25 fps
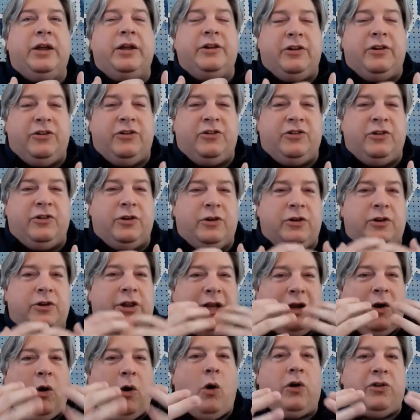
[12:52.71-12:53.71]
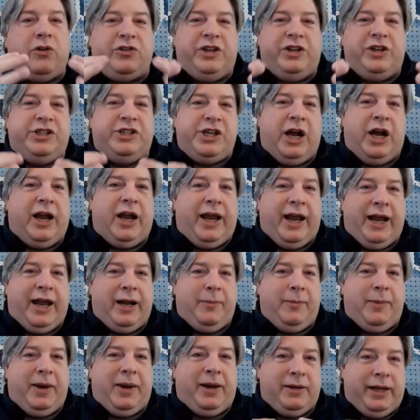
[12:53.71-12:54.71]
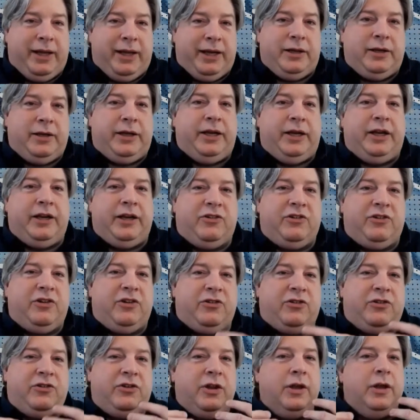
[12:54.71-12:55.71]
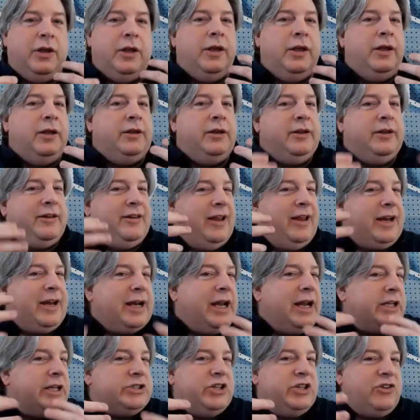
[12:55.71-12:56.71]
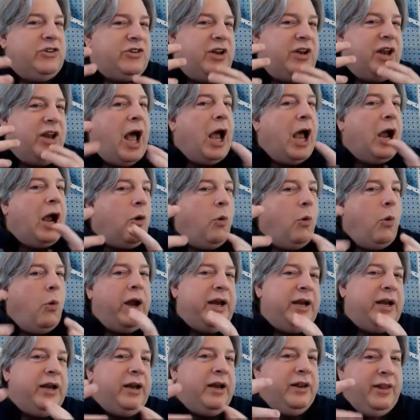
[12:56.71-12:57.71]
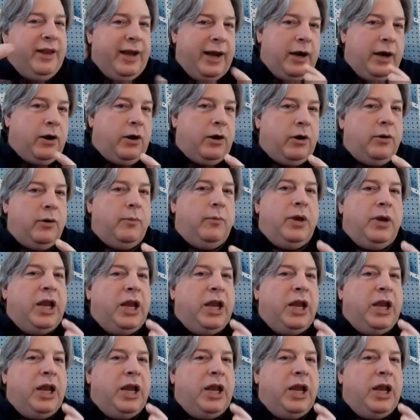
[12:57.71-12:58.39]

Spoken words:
the all CGI anime lately. It's just, the technology is not quite there.